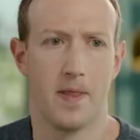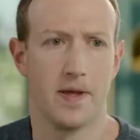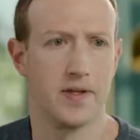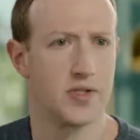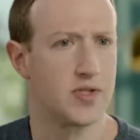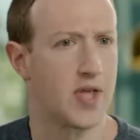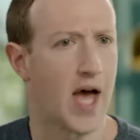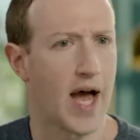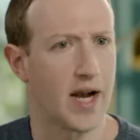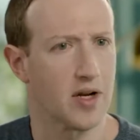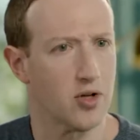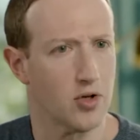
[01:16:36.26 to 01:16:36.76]

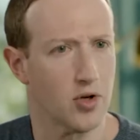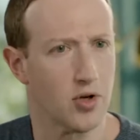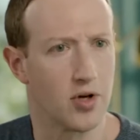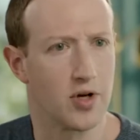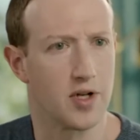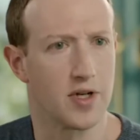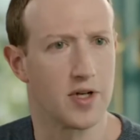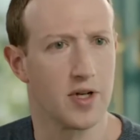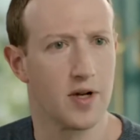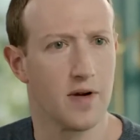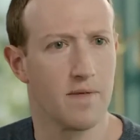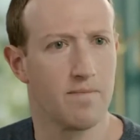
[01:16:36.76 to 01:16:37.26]
that
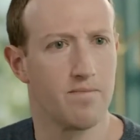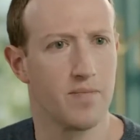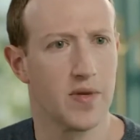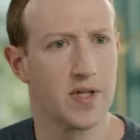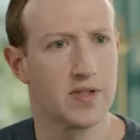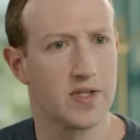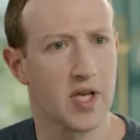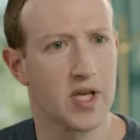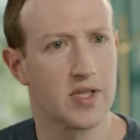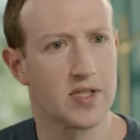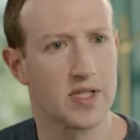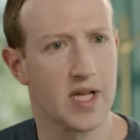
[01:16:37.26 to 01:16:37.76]
good?
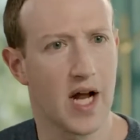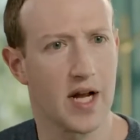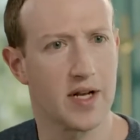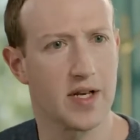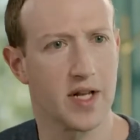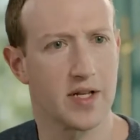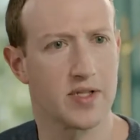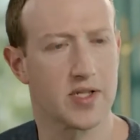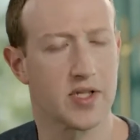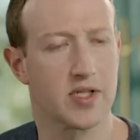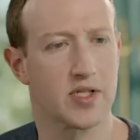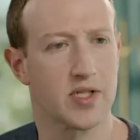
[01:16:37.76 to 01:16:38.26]
It's not
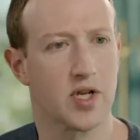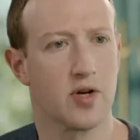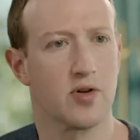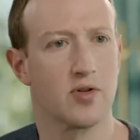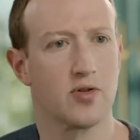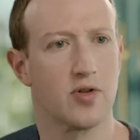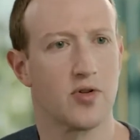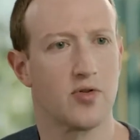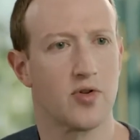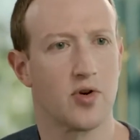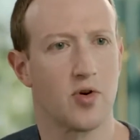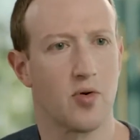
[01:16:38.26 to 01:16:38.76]

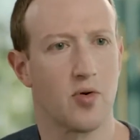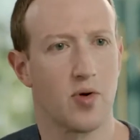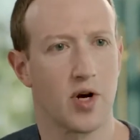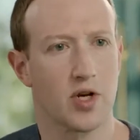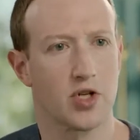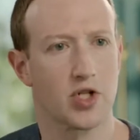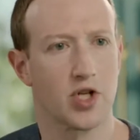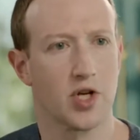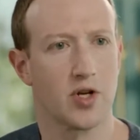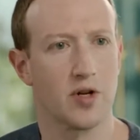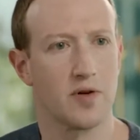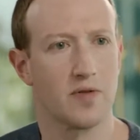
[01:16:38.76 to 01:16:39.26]
necessarily the
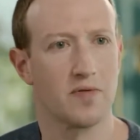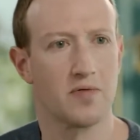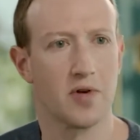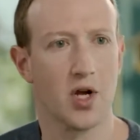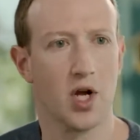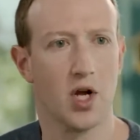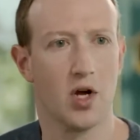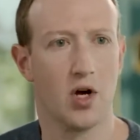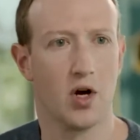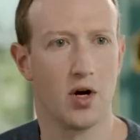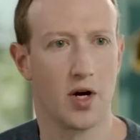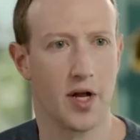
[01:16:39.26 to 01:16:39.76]
question of,
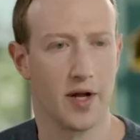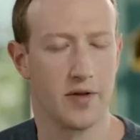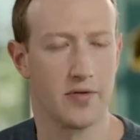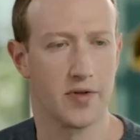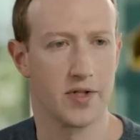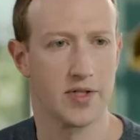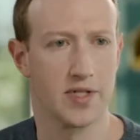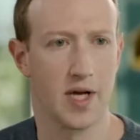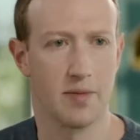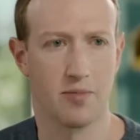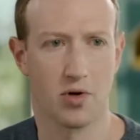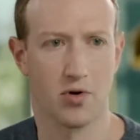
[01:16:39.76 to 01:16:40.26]
okay,
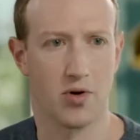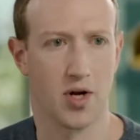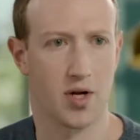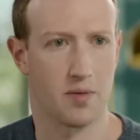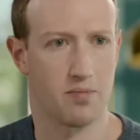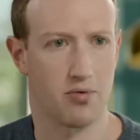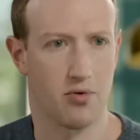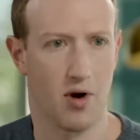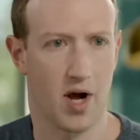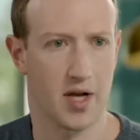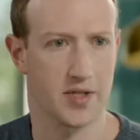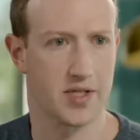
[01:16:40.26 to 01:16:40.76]
the
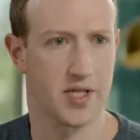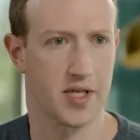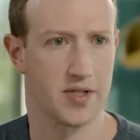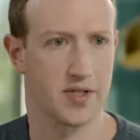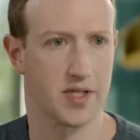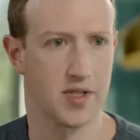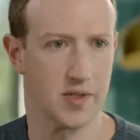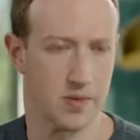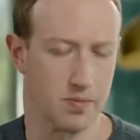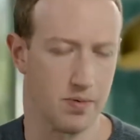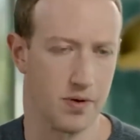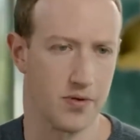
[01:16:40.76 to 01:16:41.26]
democratic
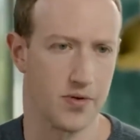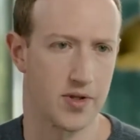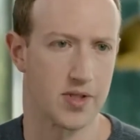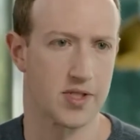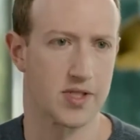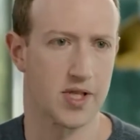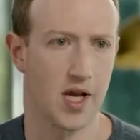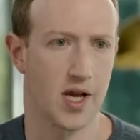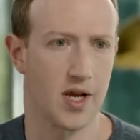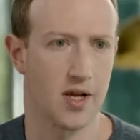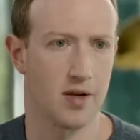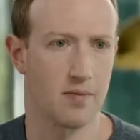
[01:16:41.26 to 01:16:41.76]
process has been the
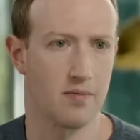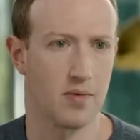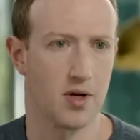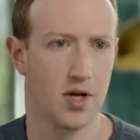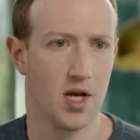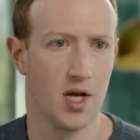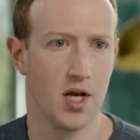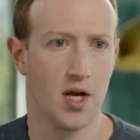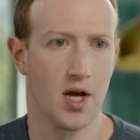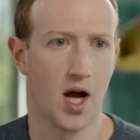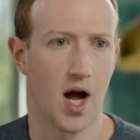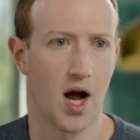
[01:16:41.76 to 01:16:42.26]
same,
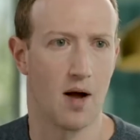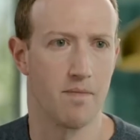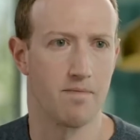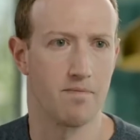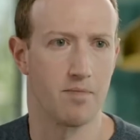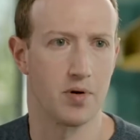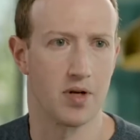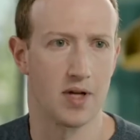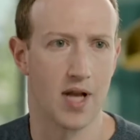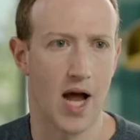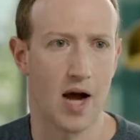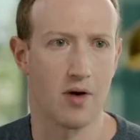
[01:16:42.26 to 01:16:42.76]

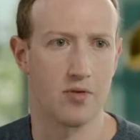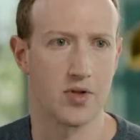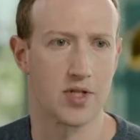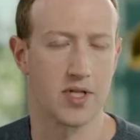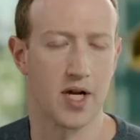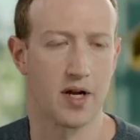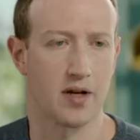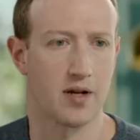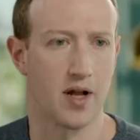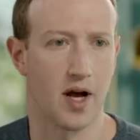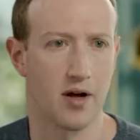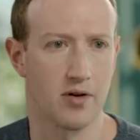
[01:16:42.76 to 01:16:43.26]
but now the
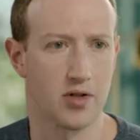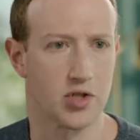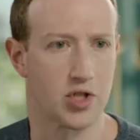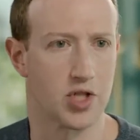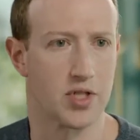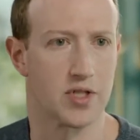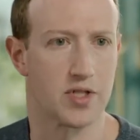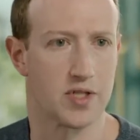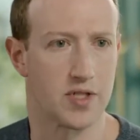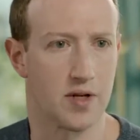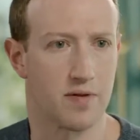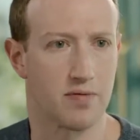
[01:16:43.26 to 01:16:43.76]
technology
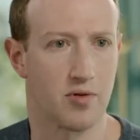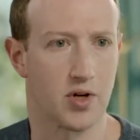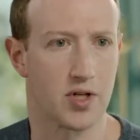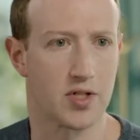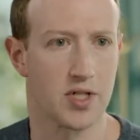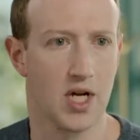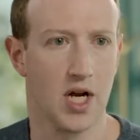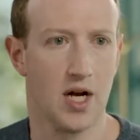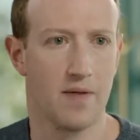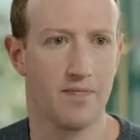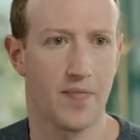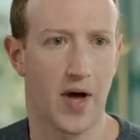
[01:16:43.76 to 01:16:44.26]
is
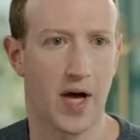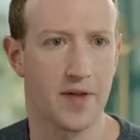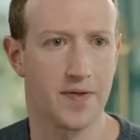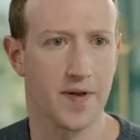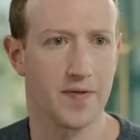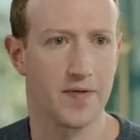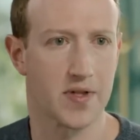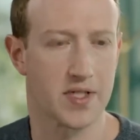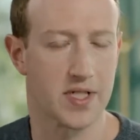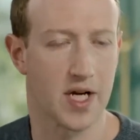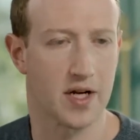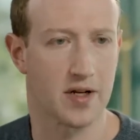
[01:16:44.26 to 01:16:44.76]
different. I
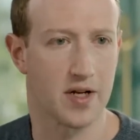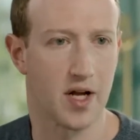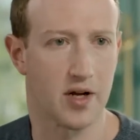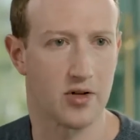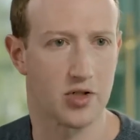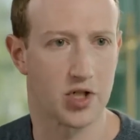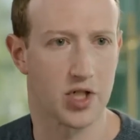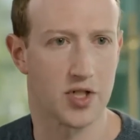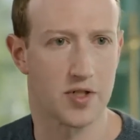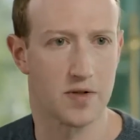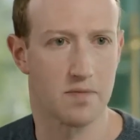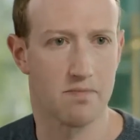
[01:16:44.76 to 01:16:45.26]
think the
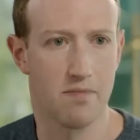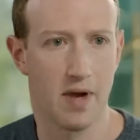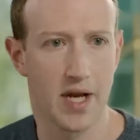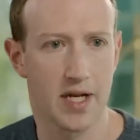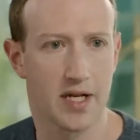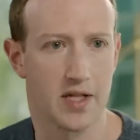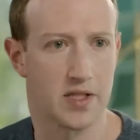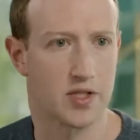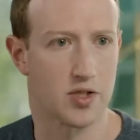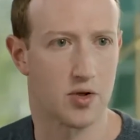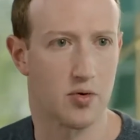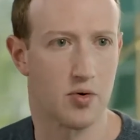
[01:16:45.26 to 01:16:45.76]
technology has
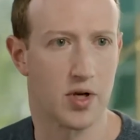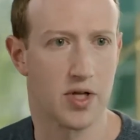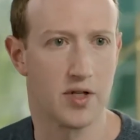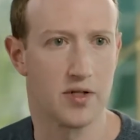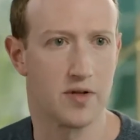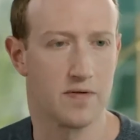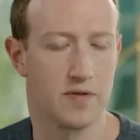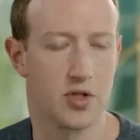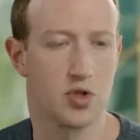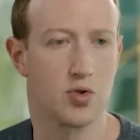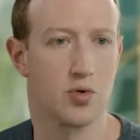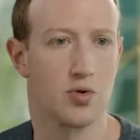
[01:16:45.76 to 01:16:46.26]
made it so
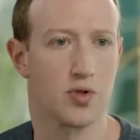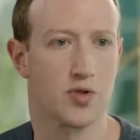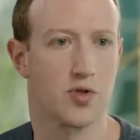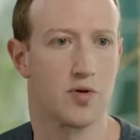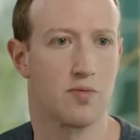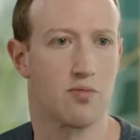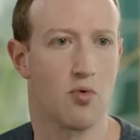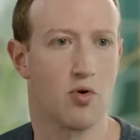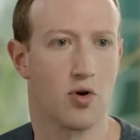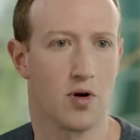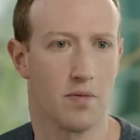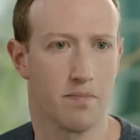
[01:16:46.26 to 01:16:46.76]
individuals
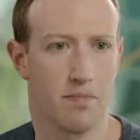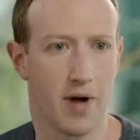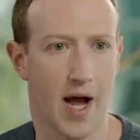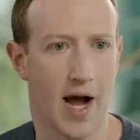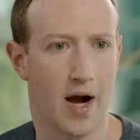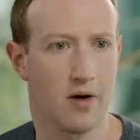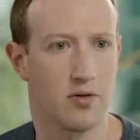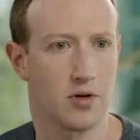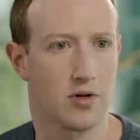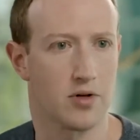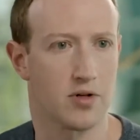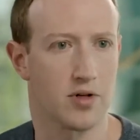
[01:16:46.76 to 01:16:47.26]
are more
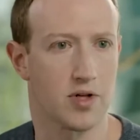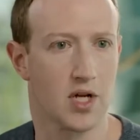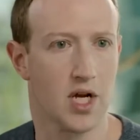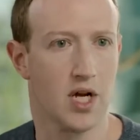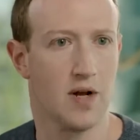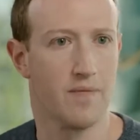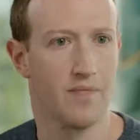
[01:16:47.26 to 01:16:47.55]
empowered,